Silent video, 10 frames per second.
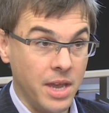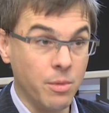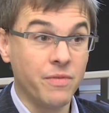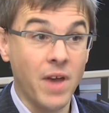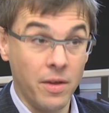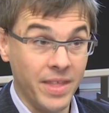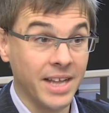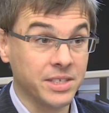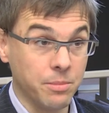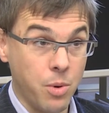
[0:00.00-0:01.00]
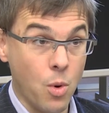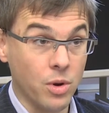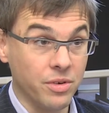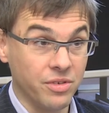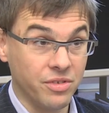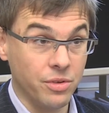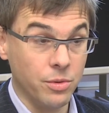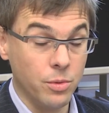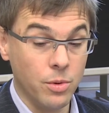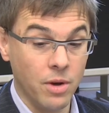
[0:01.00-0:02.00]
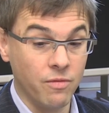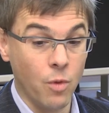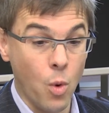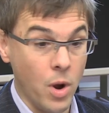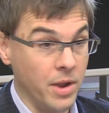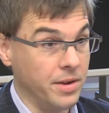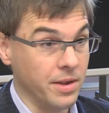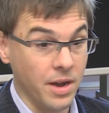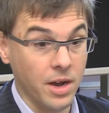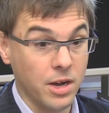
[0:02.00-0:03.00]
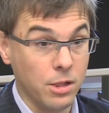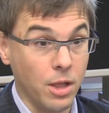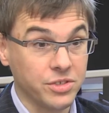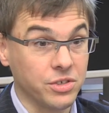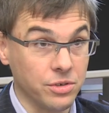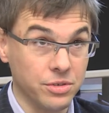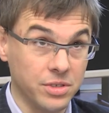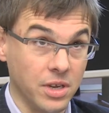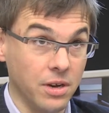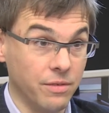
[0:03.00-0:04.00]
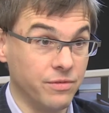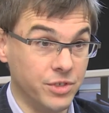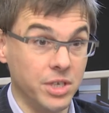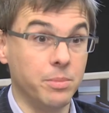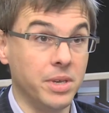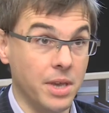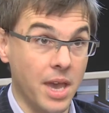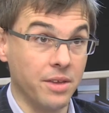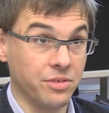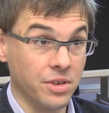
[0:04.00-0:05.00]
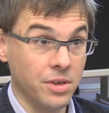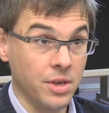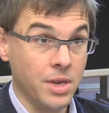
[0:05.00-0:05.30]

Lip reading: And we found that's important to avoid clusters of GPAs.